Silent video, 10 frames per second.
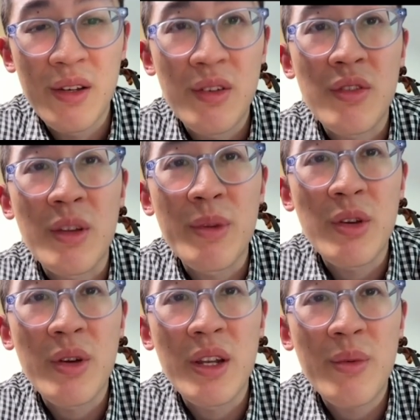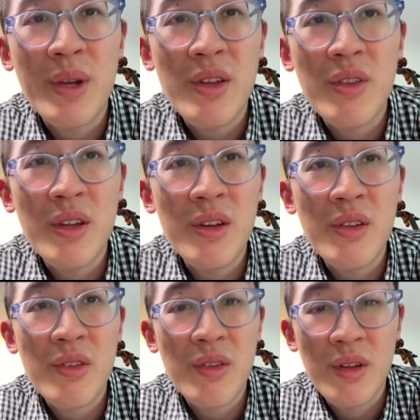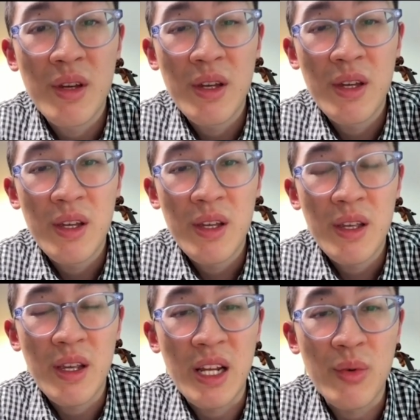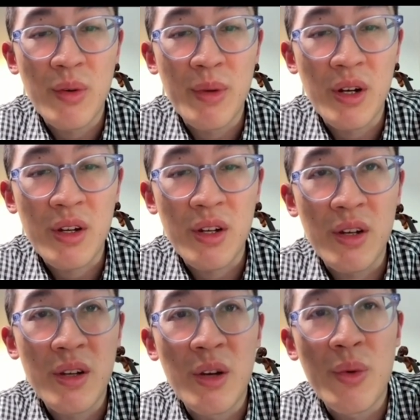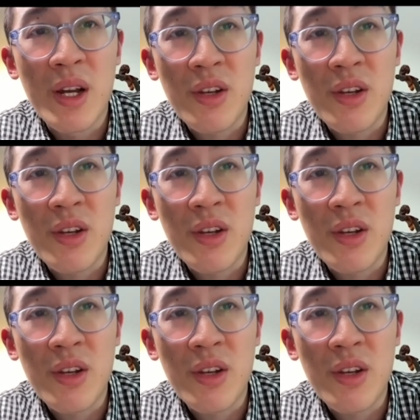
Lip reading: So let me go ahead and erase these, and I will mark a 1